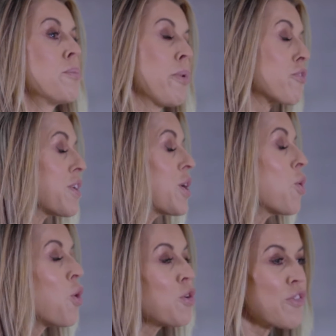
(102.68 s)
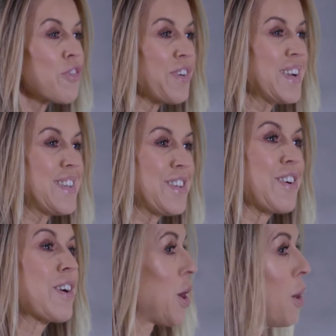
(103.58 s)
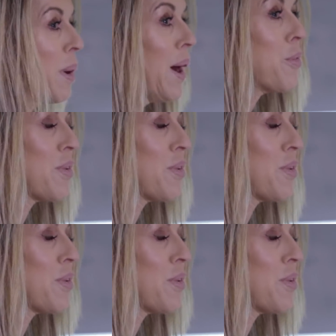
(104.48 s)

But in order for it to come out